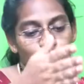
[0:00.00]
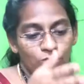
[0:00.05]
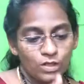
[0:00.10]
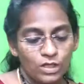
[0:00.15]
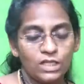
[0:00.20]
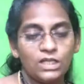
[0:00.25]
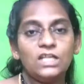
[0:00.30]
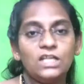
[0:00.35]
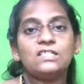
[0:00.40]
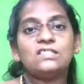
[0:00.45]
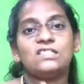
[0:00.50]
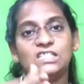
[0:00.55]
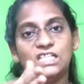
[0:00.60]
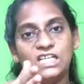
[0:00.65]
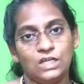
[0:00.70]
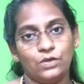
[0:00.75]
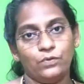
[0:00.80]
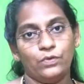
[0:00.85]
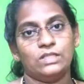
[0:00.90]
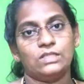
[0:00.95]
in a
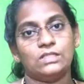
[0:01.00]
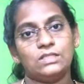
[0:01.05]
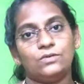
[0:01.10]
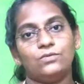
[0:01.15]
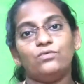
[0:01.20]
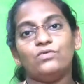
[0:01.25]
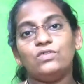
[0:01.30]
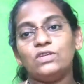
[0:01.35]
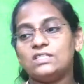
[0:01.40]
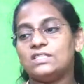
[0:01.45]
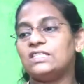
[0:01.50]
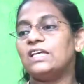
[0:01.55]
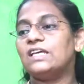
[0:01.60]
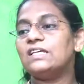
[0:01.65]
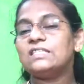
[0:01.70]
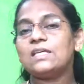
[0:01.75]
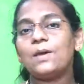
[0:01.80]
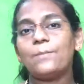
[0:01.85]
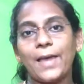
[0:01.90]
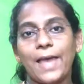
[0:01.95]
sequence. We say
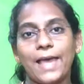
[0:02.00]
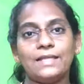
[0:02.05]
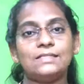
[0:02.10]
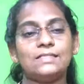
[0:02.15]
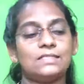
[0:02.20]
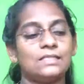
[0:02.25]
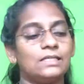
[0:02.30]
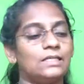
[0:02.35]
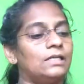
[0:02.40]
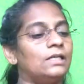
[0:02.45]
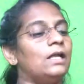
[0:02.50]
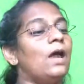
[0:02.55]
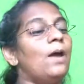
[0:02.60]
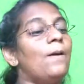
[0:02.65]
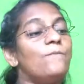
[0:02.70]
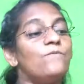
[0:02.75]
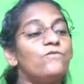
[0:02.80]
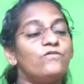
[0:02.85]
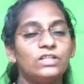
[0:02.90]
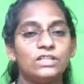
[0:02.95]
some answer
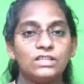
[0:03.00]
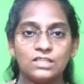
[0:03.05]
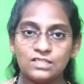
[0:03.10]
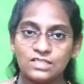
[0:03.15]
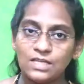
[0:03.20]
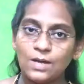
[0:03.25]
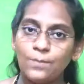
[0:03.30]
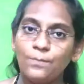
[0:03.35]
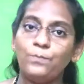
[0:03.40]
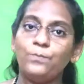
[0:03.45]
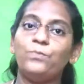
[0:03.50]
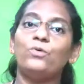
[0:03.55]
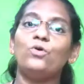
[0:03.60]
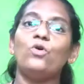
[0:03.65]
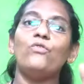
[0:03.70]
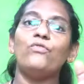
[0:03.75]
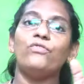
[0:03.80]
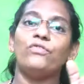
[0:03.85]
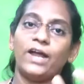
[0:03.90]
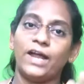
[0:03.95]
with some
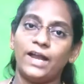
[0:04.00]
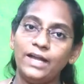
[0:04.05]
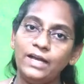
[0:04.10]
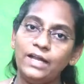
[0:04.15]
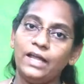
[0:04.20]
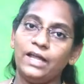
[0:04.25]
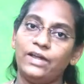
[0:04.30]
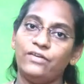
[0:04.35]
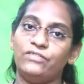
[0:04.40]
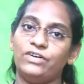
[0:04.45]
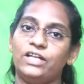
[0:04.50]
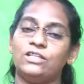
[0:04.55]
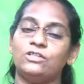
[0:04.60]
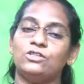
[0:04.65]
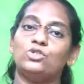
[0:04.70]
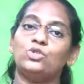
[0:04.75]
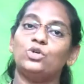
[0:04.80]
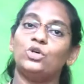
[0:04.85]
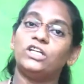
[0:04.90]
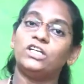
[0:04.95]
proof and evidence.
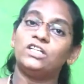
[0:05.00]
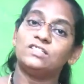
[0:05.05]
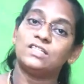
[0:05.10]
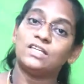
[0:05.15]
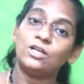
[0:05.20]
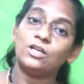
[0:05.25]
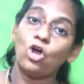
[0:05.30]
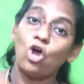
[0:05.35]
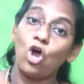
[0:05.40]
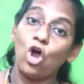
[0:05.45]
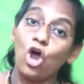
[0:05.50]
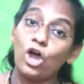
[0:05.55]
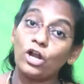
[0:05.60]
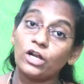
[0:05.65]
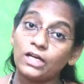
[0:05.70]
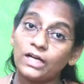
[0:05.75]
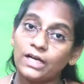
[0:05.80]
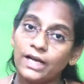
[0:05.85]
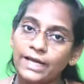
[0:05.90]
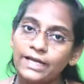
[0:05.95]
So it is an
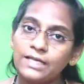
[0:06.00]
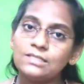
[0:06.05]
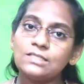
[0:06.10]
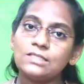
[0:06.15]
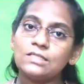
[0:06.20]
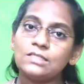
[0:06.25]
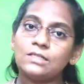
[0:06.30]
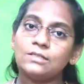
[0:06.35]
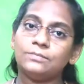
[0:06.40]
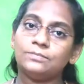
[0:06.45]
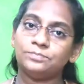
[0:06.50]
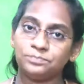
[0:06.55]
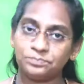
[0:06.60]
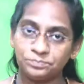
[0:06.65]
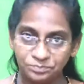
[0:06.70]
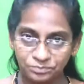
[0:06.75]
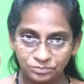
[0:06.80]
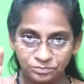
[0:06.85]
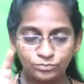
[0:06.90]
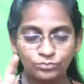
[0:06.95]
organized
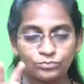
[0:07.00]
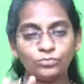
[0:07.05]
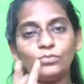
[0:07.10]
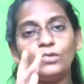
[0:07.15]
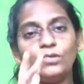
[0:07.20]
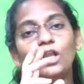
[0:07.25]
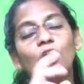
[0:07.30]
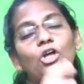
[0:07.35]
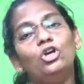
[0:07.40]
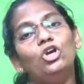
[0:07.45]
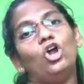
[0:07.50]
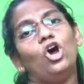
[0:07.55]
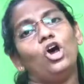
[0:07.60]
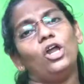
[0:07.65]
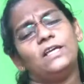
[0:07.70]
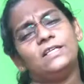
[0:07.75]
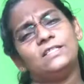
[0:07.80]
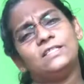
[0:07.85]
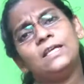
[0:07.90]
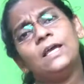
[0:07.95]

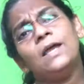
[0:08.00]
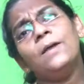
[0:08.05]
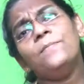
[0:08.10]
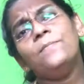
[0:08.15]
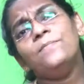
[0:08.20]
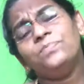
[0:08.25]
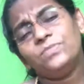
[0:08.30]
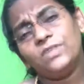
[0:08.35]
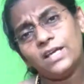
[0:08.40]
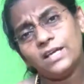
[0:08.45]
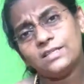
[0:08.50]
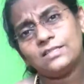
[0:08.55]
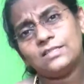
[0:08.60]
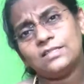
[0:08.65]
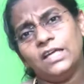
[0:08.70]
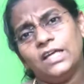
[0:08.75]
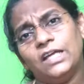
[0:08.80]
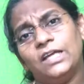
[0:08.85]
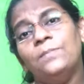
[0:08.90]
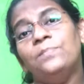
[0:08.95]
knowledge. Next
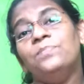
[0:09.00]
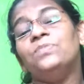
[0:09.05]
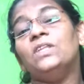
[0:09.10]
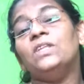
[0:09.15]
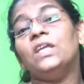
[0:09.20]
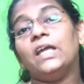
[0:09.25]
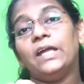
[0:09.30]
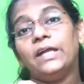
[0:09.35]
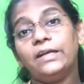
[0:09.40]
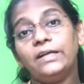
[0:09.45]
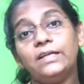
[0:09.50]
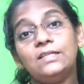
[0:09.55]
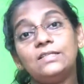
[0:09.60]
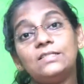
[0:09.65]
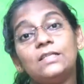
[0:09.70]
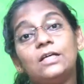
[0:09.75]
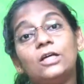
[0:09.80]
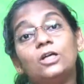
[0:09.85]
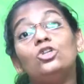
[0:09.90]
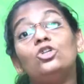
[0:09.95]
thing, it is
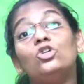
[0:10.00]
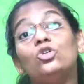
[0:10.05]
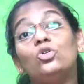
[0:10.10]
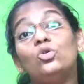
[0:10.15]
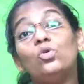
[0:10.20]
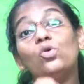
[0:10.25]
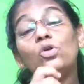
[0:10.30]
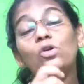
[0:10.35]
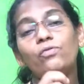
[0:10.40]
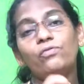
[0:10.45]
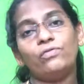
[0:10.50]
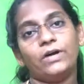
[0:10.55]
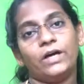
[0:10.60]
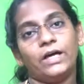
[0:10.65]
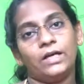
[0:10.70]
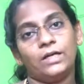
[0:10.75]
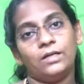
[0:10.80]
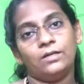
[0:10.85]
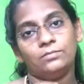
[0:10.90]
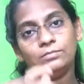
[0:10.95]
a tool
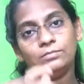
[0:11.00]
for